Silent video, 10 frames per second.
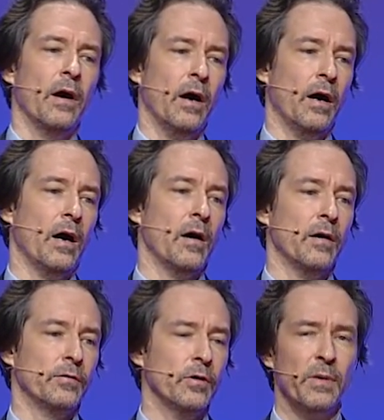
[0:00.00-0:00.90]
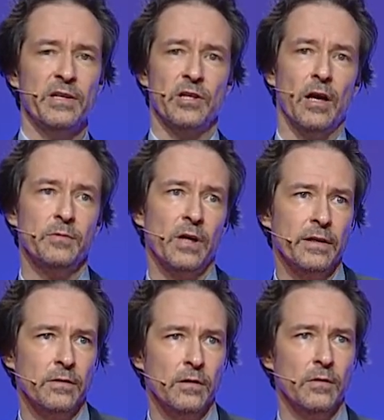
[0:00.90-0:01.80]
not my job
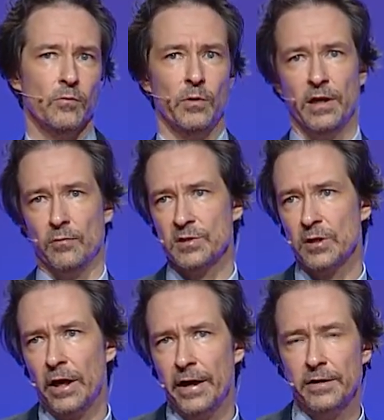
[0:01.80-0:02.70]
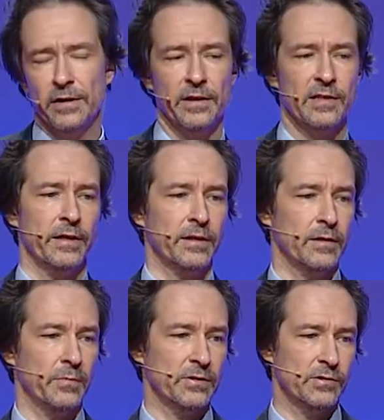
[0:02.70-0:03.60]
title, when I was hired and things like
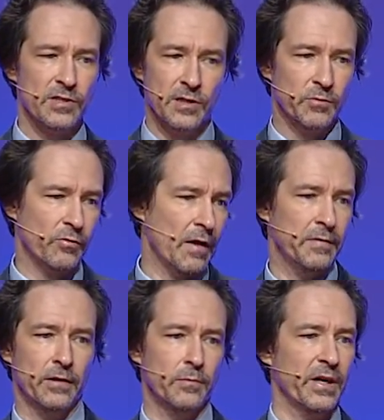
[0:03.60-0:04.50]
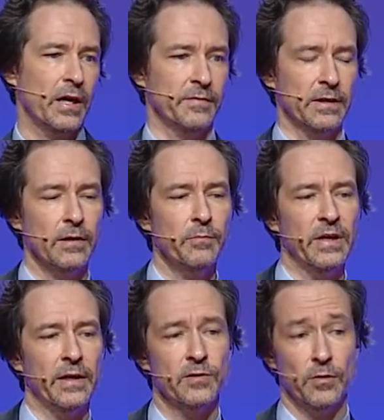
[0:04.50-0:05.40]
that, but just I'm traveling on behalf of the
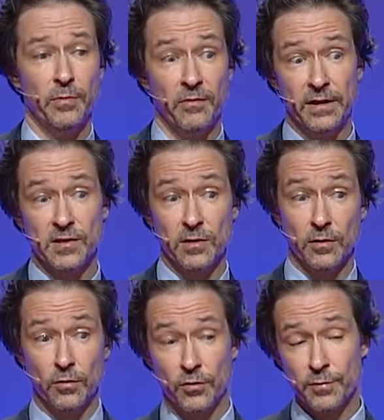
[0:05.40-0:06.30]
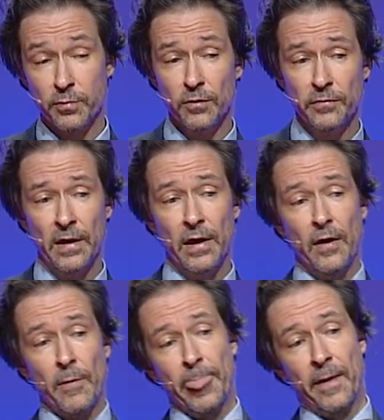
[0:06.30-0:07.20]
company. So I provide the zero-knowledge proof,
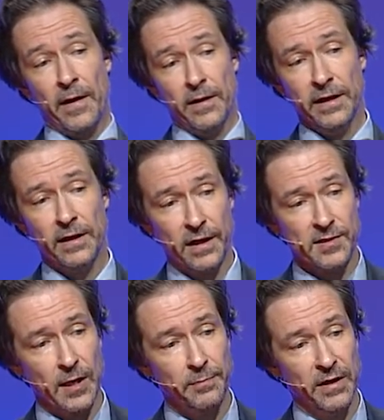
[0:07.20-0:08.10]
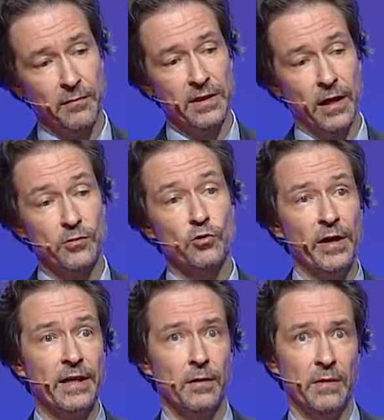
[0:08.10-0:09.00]
and they can accept me without
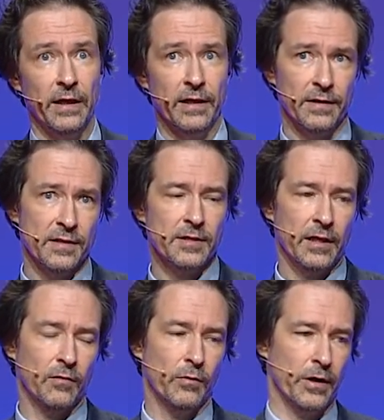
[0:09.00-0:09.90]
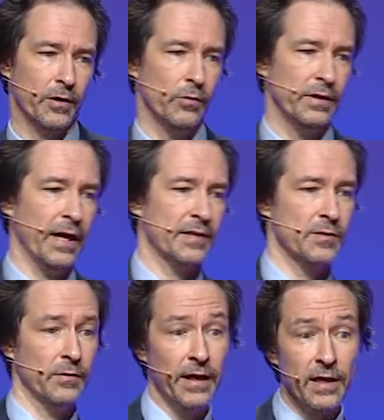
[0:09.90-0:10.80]
tracking me and understanding where I go next.
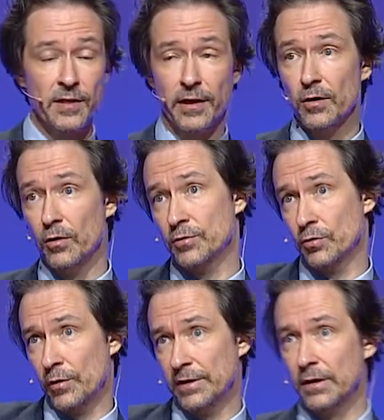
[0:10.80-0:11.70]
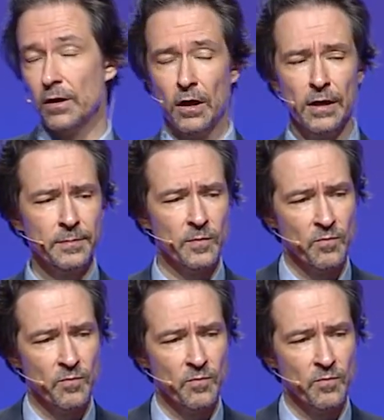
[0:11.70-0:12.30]
So next I go to rent a car,